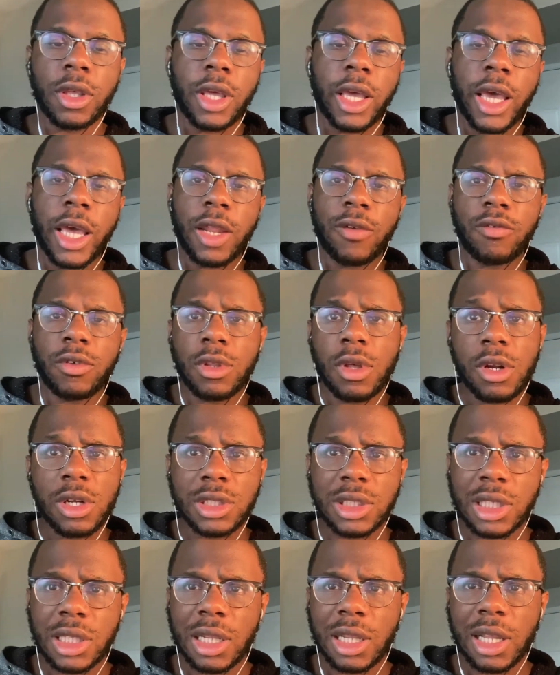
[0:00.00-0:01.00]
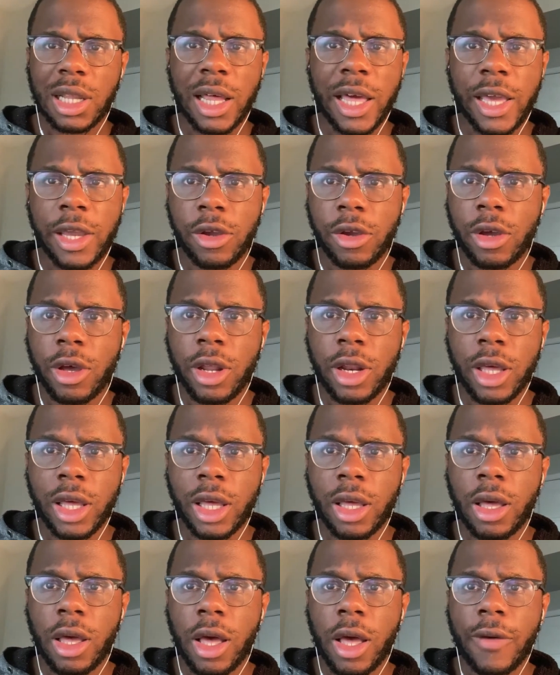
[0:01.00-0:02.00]
And if you notice the delay, you're going to
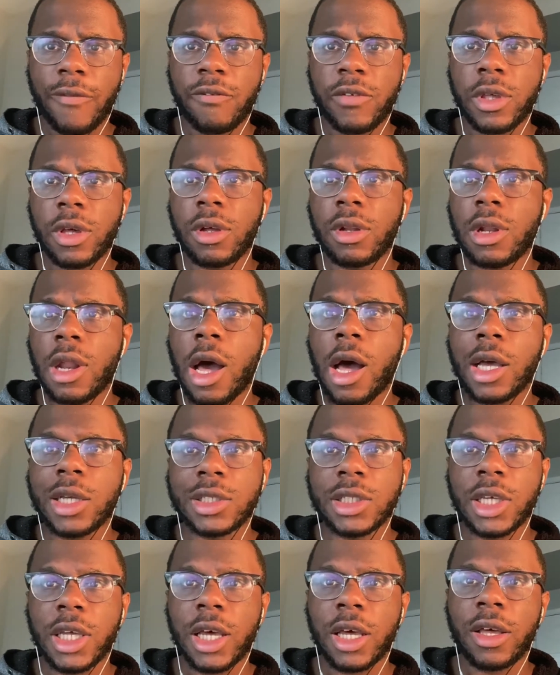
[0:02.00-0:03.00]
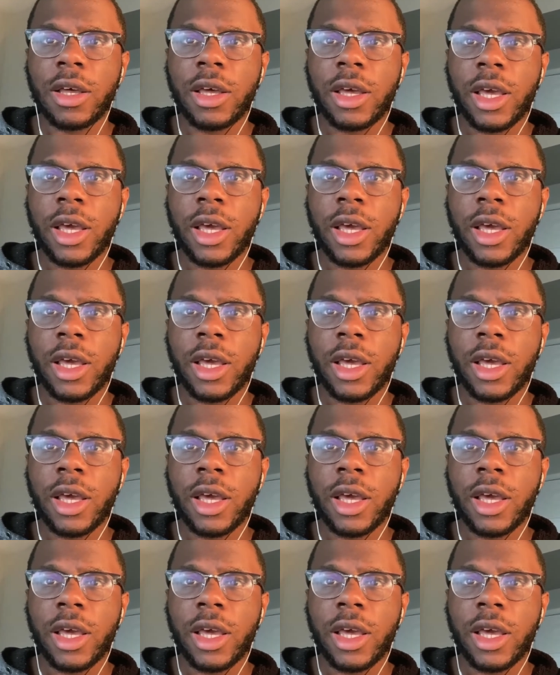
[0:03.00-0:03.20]
feel nausea